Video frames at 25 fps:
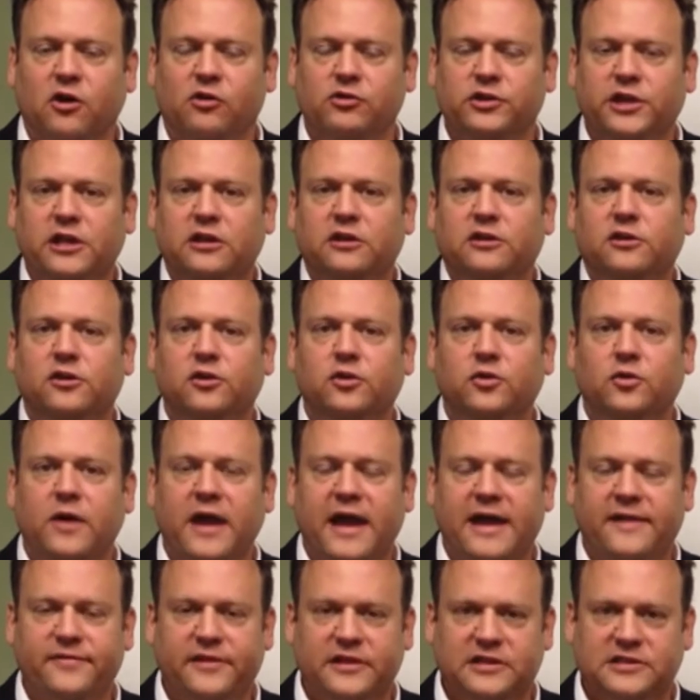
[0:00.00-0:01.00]
only
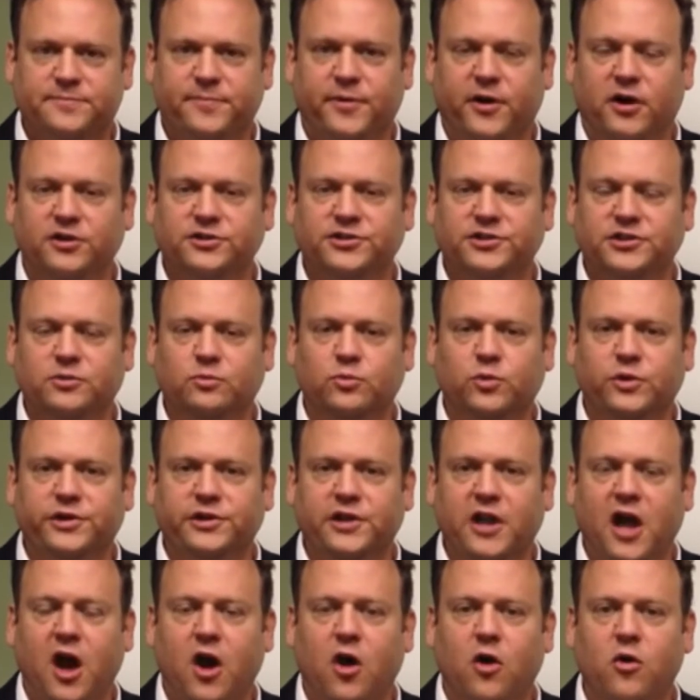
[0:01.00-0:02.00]
you and this person
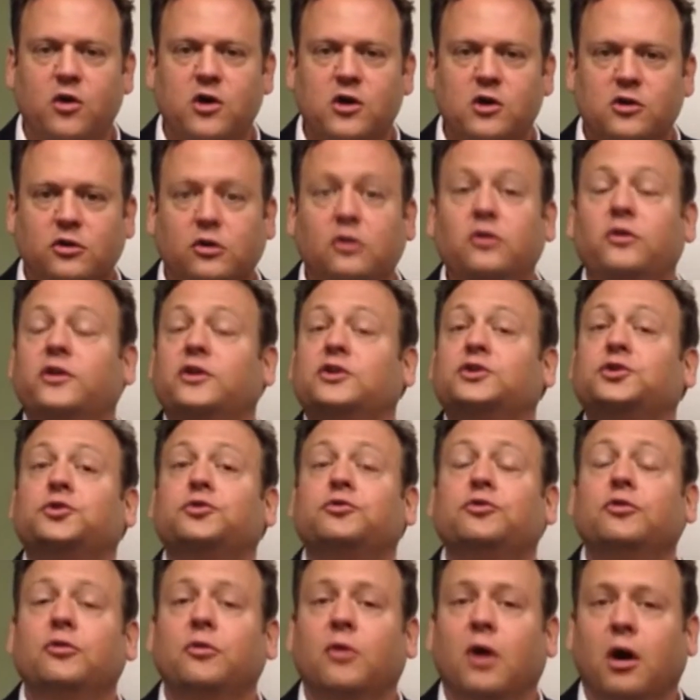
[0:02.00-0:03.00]
would know who the
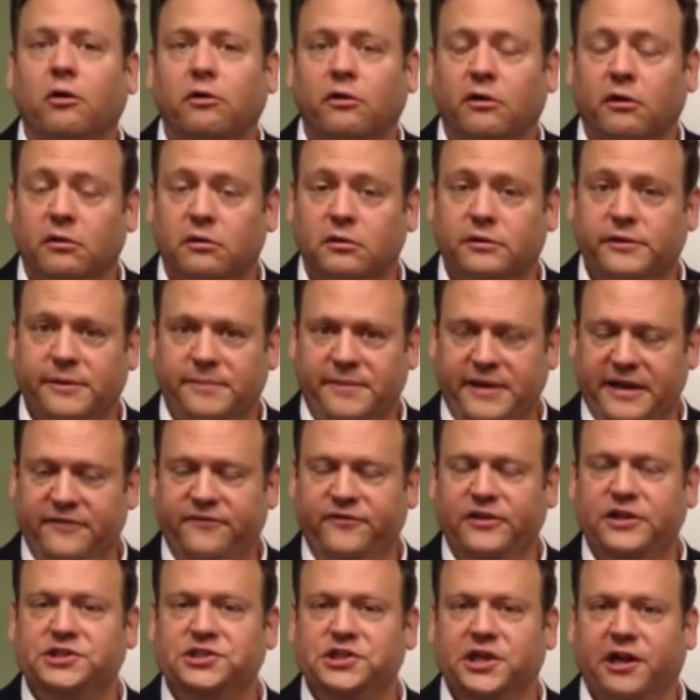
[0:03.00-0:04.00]
true owner, the
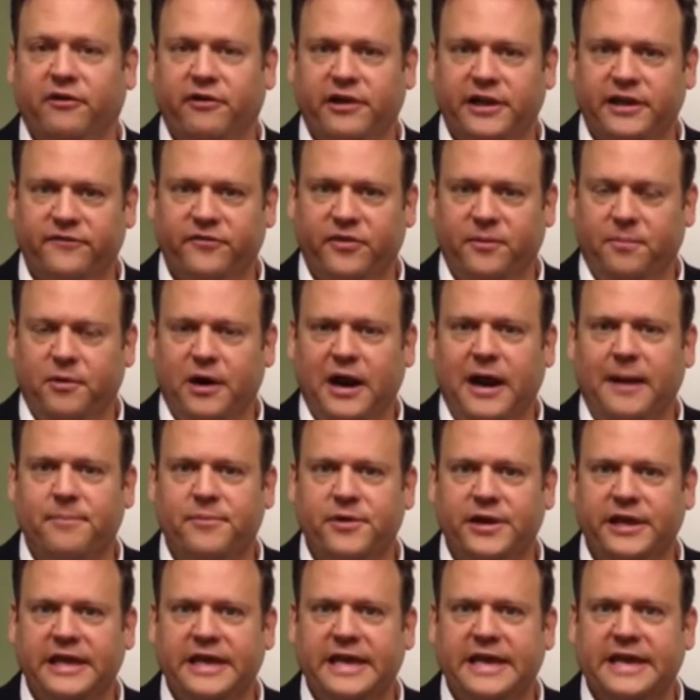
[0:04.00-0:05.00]
beneficiary of the
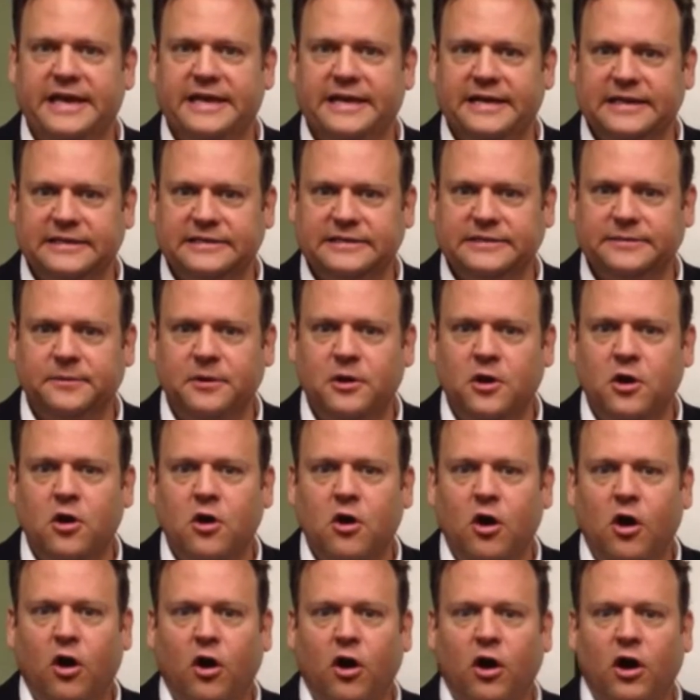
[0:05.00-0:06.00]
property is.
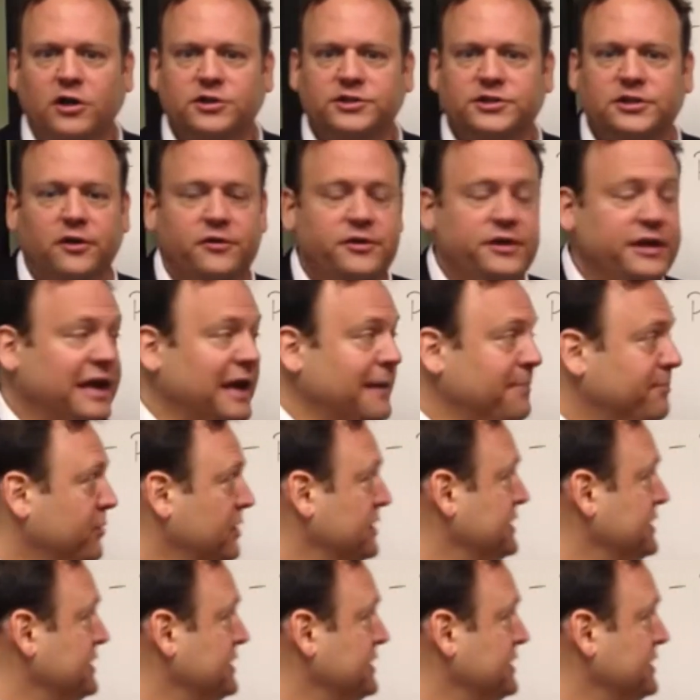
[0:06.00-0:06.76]
Also, you get